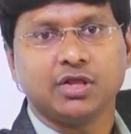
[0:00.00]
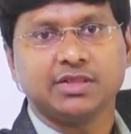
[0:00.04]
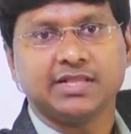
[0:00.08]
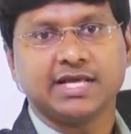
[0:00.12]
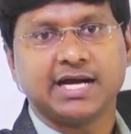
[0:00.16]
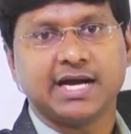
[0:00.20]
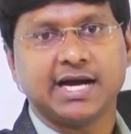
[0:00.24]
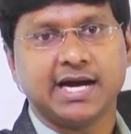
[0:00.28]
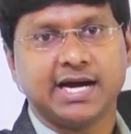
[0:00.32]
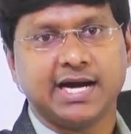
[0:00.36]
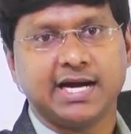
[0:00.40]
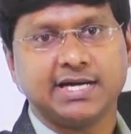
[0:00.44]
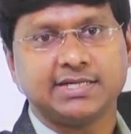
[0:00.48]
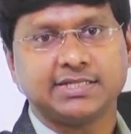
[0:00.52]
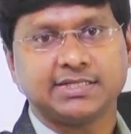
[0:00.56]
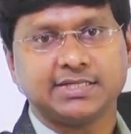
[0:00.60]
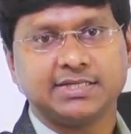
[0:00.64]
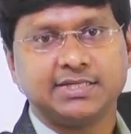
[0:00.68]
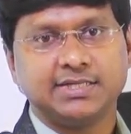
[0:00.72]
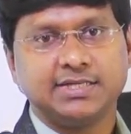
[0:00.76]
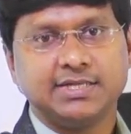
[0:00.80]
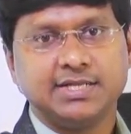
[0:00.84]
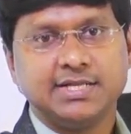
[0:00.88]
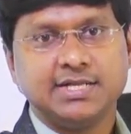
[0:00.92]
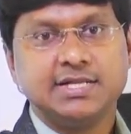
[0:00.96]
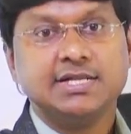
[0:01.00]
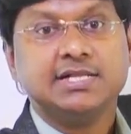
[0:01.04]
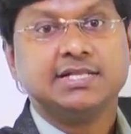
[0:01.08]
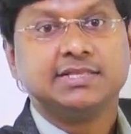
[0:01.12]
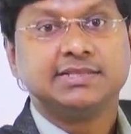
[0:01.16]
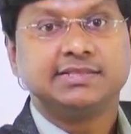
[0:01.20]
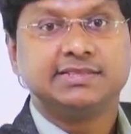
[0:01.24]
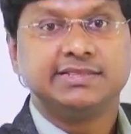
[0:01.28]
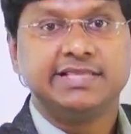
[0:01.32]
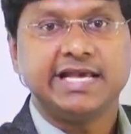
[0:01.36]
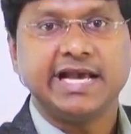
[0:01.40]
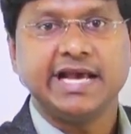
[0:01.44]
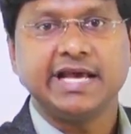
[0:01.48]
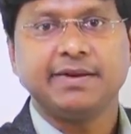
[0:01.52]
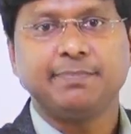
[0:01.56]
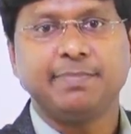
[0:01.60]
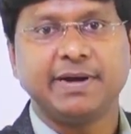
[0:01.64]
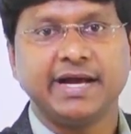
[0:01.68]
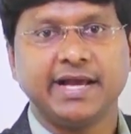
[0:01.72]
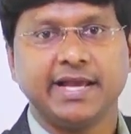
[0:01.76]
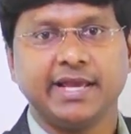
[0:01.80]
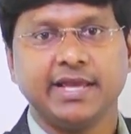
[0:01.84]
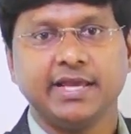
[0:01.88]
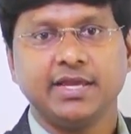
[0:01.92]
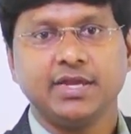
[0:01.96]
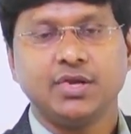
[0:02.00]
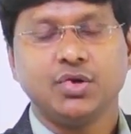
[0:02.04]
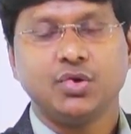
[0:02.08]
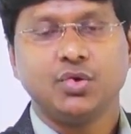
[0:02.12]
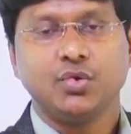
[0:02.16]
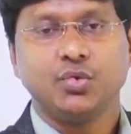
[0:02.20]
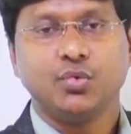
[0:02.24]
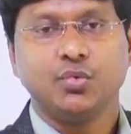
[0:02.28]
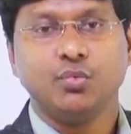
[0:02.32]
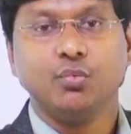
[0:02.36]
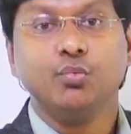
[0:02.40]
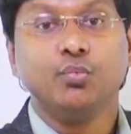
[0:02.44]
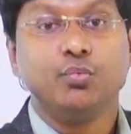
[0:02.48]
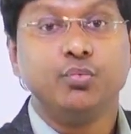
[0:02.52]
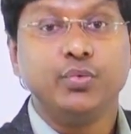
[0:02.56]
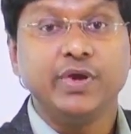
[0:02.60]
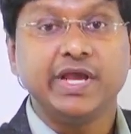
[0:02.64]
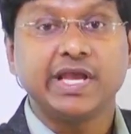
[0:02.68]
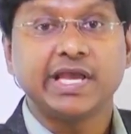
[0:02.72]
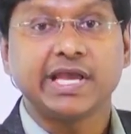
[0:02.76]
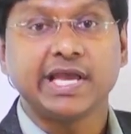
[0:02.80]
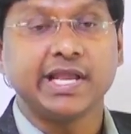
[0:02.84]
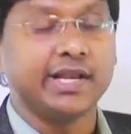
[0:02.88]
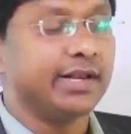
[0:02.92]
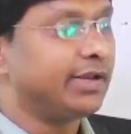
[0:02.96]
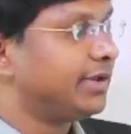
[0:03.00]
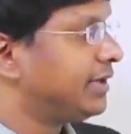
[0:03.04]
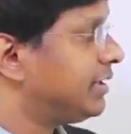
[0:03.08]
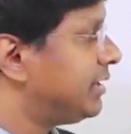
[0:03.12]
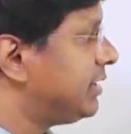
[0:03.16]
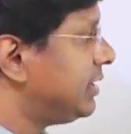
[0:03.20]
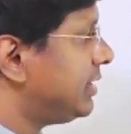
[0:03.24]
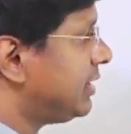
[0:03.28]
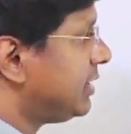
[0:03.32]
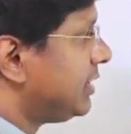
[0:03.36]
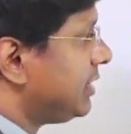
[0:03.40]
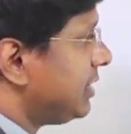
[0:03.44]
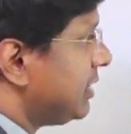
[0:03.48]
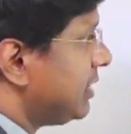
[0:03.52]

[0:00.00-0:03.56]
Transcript: on the heart, thereby we can,